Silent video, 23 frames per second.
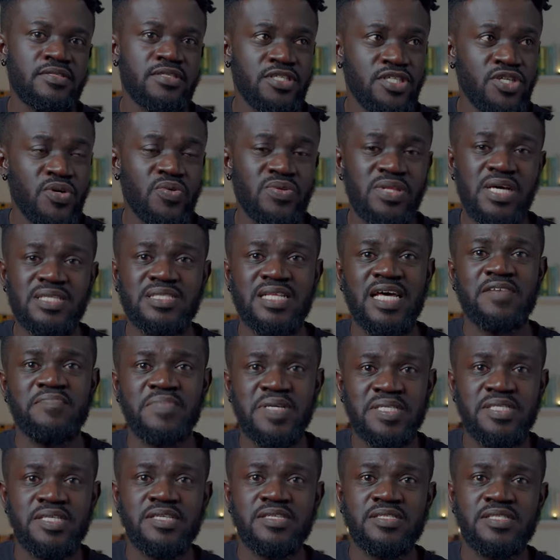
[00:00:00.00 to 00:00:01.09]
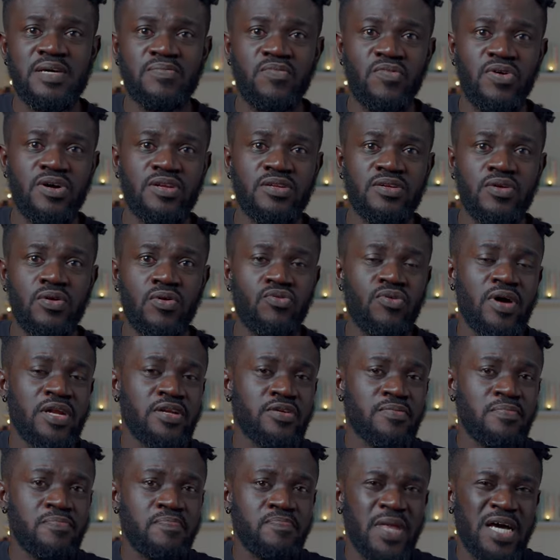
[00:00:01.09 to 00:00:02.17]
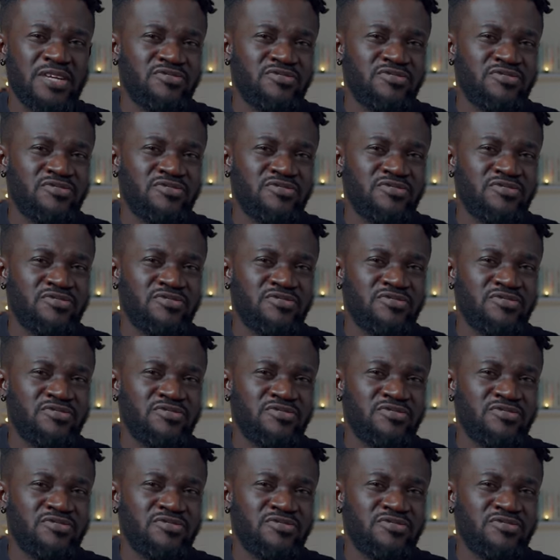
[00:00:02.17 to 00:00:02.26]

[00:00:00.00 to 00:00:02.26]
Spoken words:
You know, that's like meeting someone or random